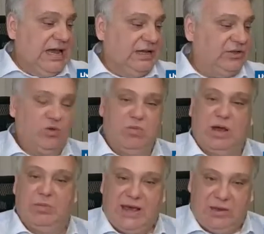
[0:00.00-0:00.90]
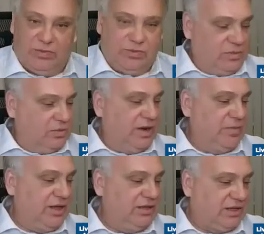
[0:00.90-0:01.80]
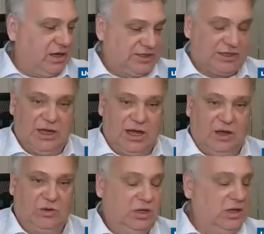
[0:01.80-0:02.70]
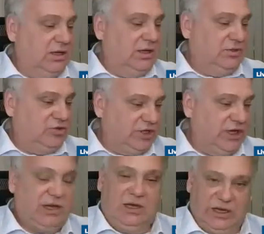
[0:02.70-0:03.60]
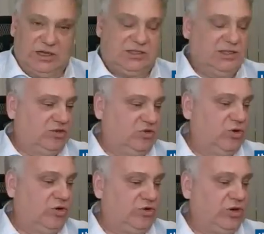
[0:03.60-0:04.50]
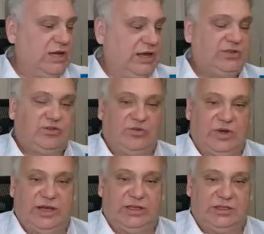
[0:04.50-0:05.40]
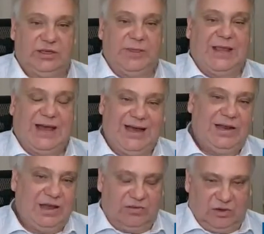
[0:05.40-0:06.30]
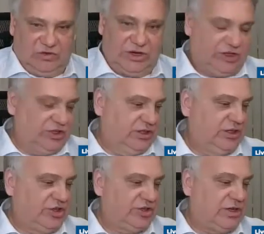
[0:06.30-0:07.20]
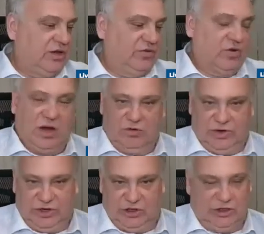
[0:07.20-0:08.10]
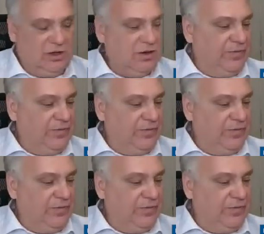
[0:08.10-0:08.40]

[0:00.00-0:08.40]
And so my main task now, today, yesterday, tomorrow, is to find high-level Russian teachers for our Russian